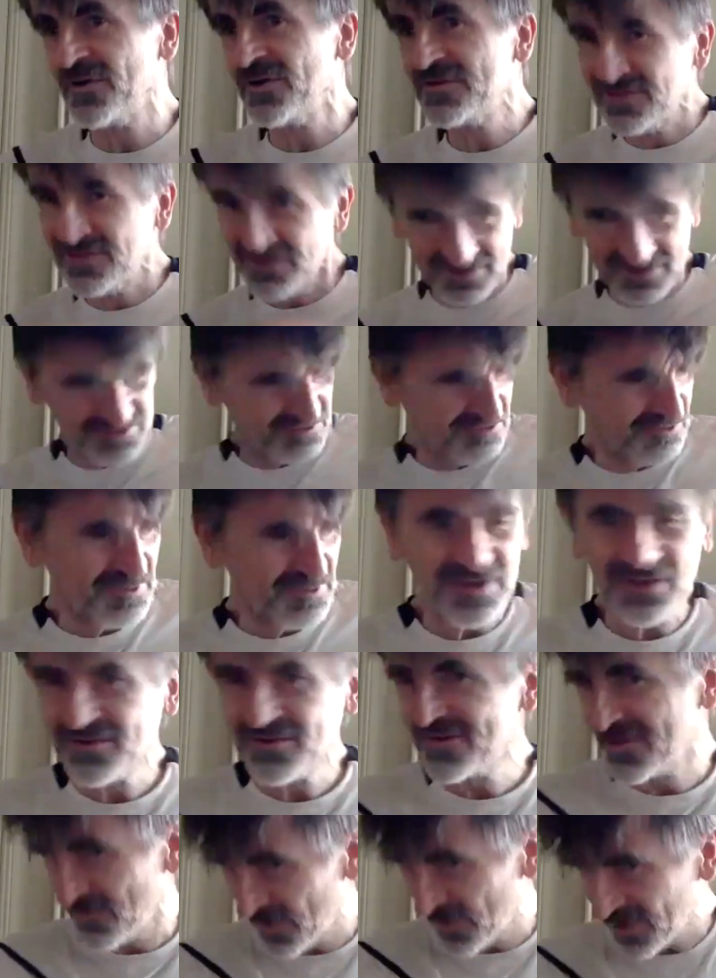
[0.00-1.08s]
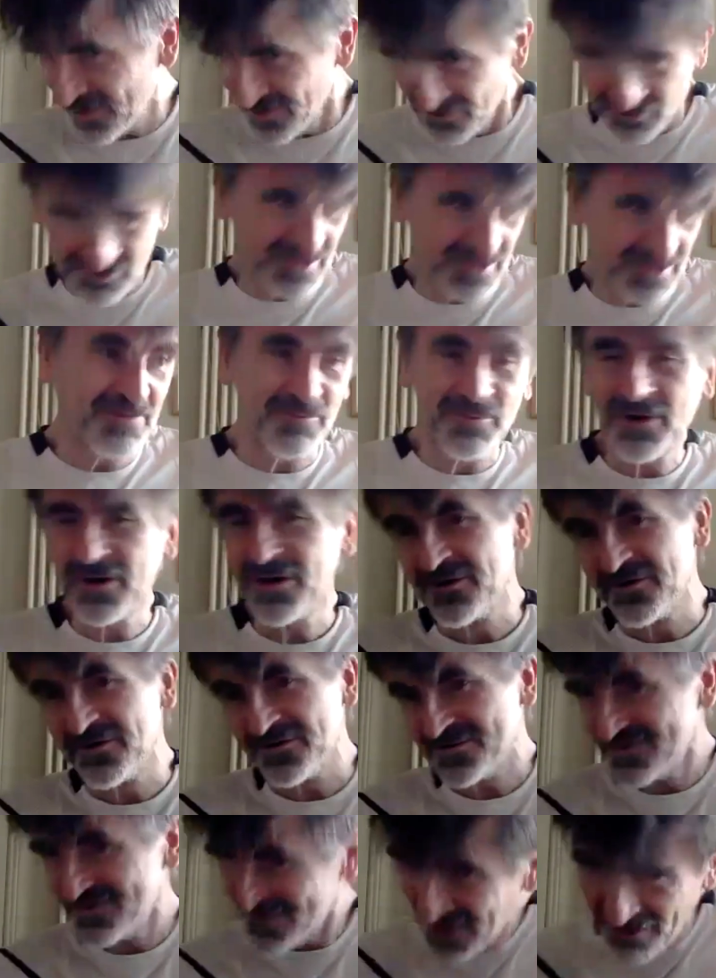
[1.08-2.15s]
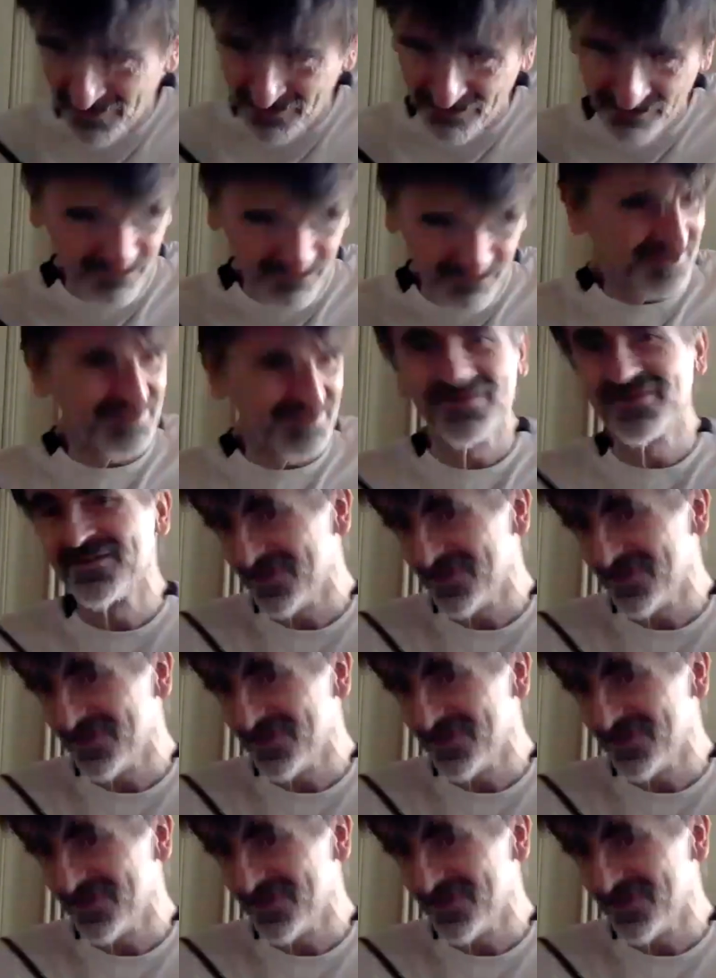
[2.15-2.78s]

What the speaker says: to because you think the partner is deaf and